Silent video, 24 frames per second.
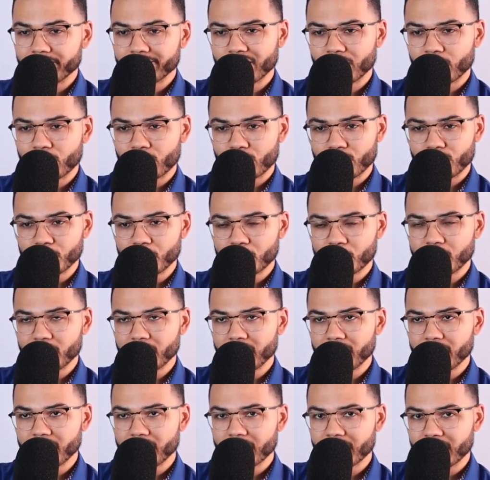
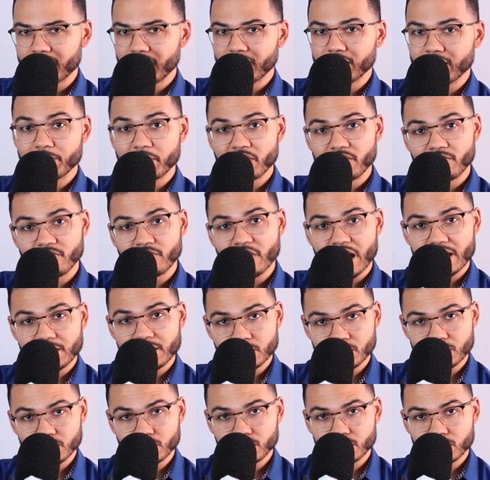Christian Kingdom
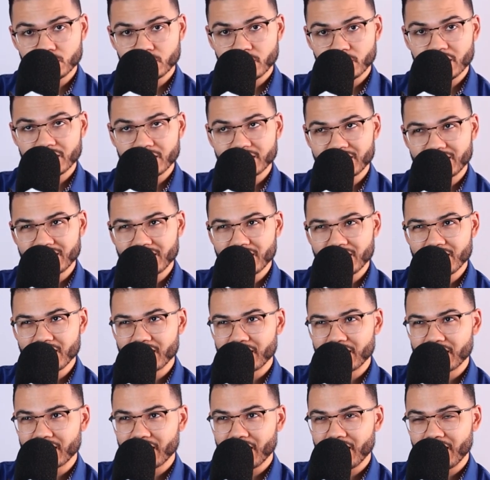Advisors, right?
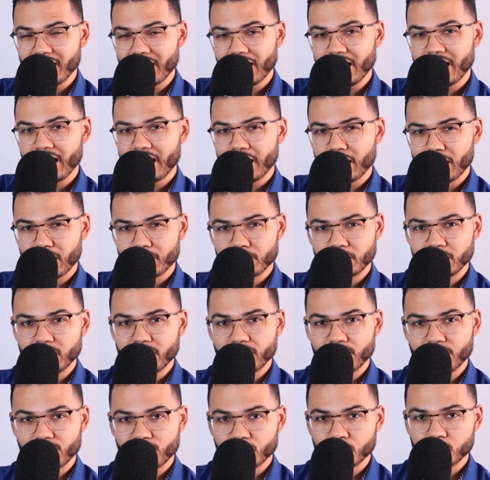CKA, I
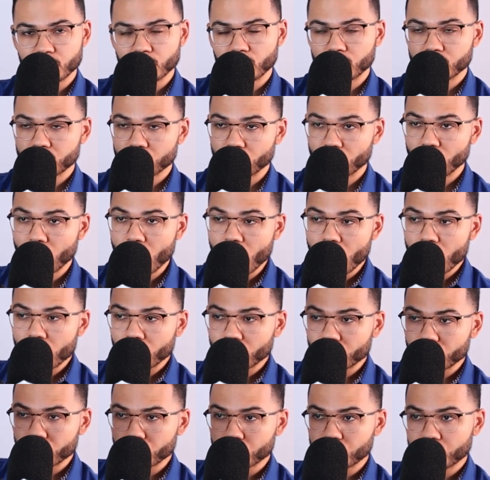believe for sure. So
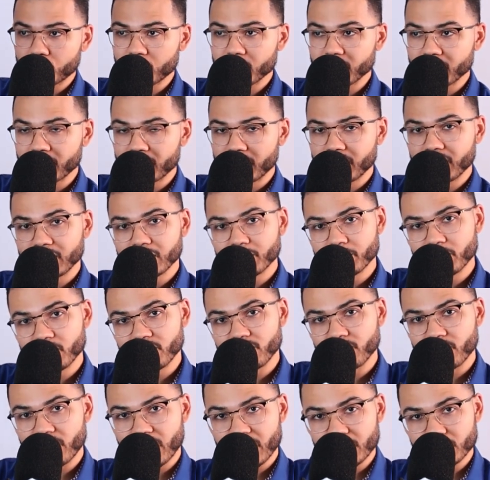Christian Kingdom
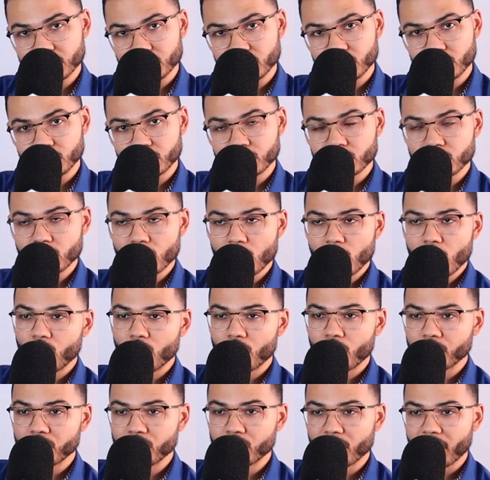Advisors,
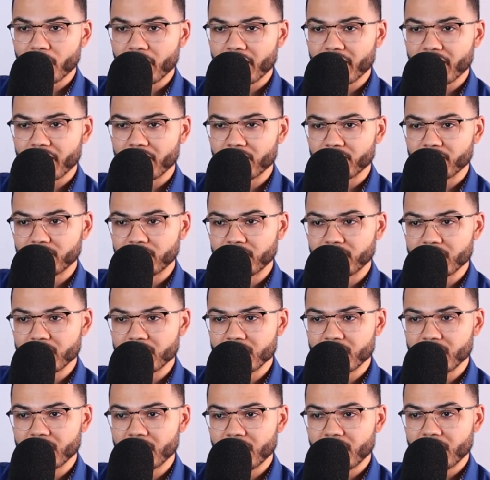or you have
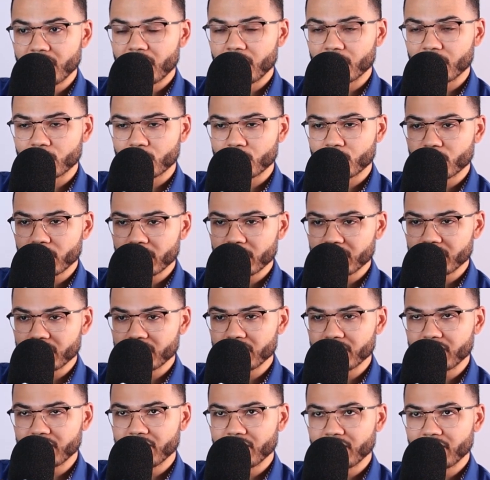the
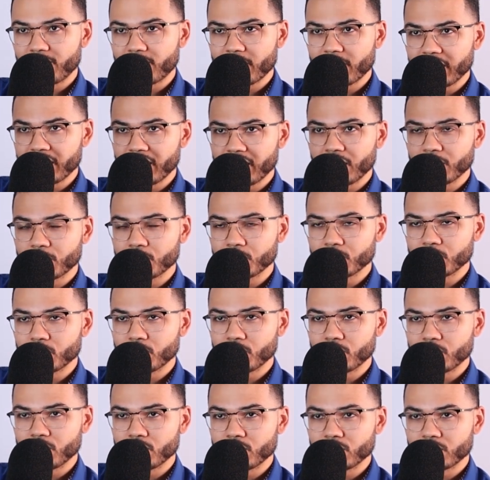accredited
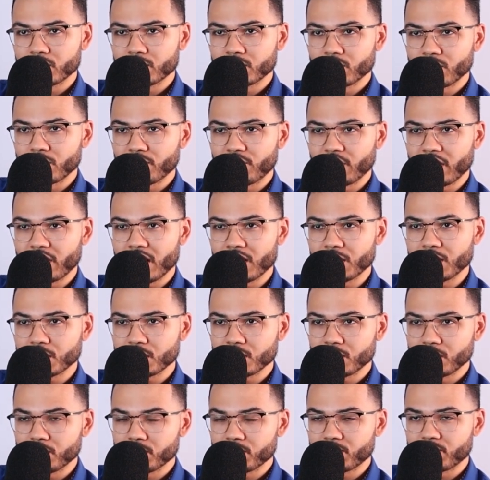financial
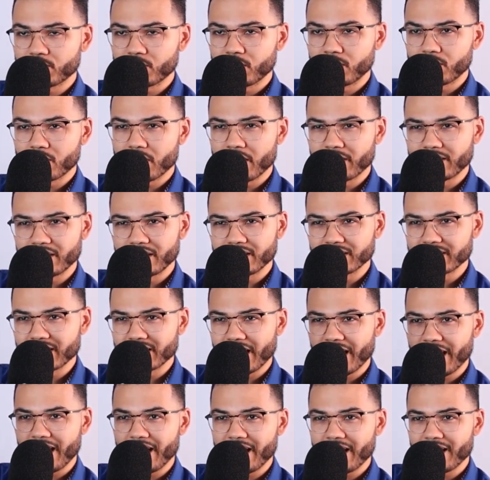certification program. I think it's
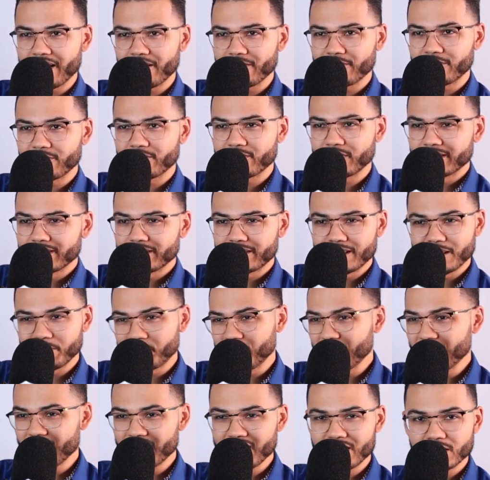the
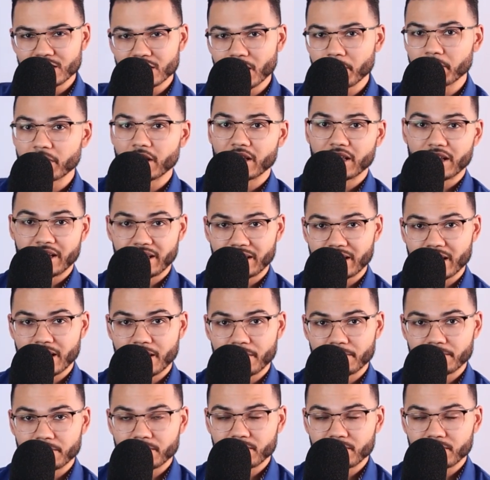AFCPE, something like that.